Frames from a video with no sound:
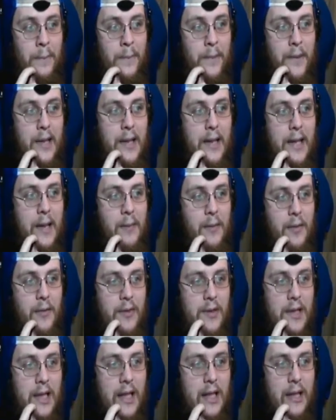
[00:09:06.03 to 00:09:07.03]
Yeah, that move
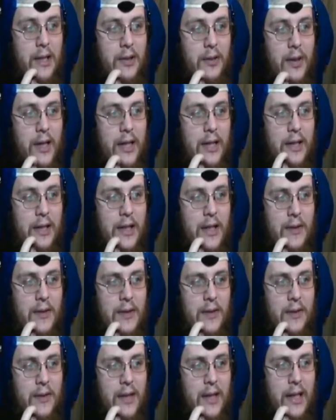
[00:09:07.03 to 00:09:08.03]
was kind of strange. That was
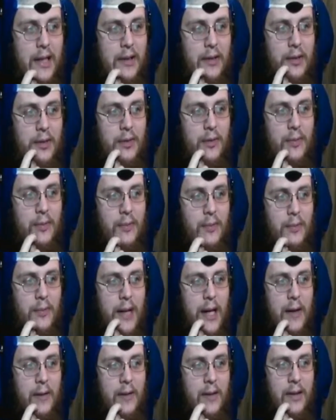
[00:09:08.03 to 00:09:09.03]
the only, like, new
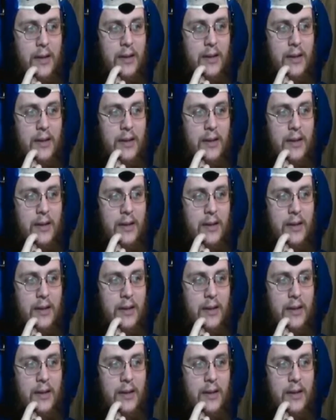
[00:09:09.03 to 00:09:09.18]
power,